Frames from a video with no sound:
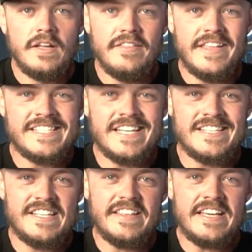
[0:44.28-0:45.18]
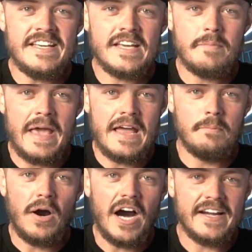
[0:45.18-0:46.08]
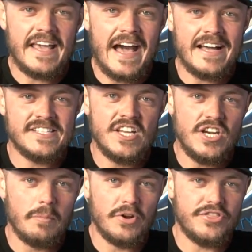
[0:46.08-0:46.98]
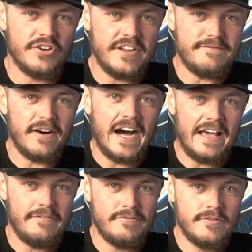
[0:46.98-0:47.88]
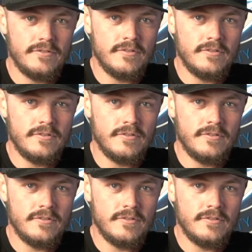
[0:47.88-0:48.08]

This is the Command Podcast number 35.